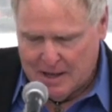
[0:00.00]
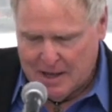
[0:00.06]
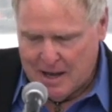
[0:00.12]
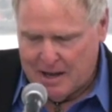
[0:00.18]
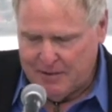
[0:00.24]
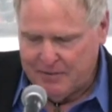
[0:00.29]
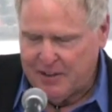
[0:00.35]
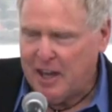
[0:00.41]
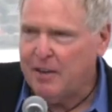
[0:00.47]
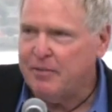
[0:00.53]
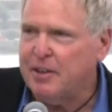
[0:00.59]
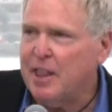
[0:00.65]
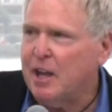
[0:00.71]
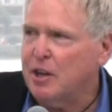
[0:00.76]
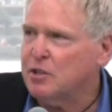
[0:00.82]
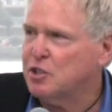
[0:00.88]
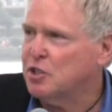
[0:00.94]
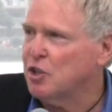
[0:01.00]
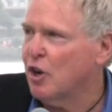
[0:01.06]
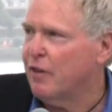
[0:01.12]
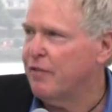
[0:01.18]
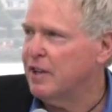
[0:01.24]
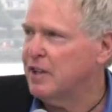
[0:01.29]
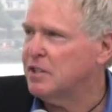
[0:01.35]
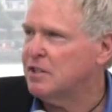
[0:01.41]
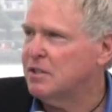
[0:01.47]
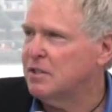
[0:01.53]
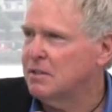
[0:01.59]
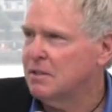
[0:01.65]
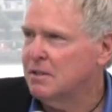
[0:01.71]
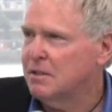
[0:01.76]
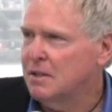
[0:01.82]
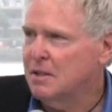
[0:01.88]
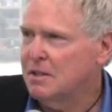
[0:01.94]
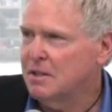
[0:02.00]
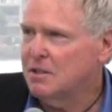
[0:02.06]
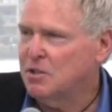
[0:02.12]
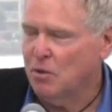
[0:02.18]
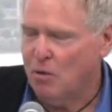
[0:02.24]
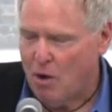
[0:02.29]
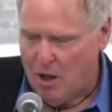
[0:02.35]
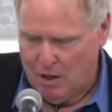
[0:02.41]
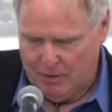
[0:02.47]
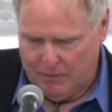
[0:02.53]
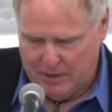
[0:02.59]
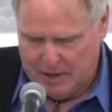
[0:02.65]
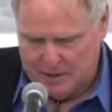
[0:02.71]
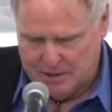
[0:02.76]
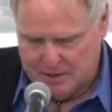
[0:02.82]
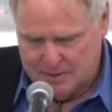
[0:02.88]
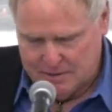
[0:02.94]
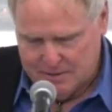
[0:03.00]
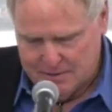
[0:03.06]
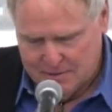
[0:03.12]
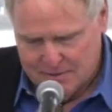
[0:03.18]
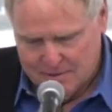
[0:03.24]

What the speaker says: and have given their service to all of us.